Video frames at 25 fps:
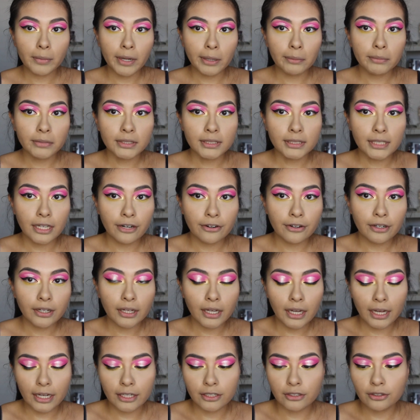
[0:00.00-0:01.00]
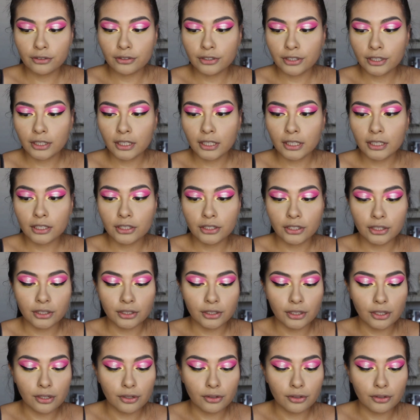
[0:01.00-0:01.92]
my mascara I usually just